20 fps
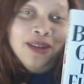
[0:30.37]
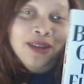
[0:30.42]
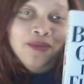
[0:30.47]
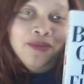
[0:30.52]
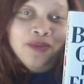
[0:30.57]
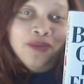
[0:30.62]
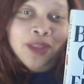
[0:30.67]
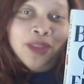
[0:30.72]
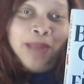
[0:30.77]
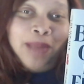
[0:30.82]

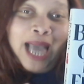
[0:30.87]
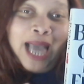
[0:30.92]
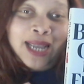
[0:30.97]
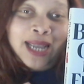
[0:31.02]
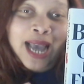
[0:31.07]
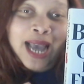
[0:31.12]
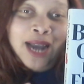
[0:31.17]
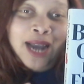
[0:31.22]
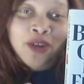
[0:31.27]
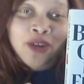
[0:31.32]
the black
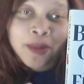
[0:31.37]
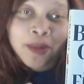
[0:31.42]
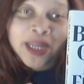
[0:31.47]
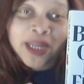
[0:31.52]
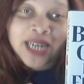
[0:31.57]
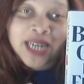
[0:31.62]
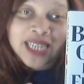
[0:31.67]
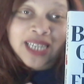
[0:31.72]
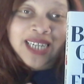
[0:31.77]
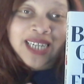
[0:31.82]
guy
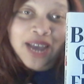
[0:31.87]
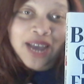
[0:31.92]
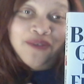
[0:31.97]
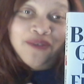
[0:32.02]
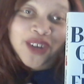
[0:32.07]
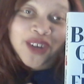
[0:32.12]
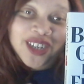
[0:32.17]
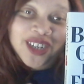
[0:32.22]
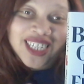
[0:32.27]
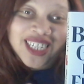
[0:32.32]
normally does die
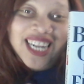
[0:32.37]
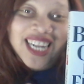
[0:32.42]
first.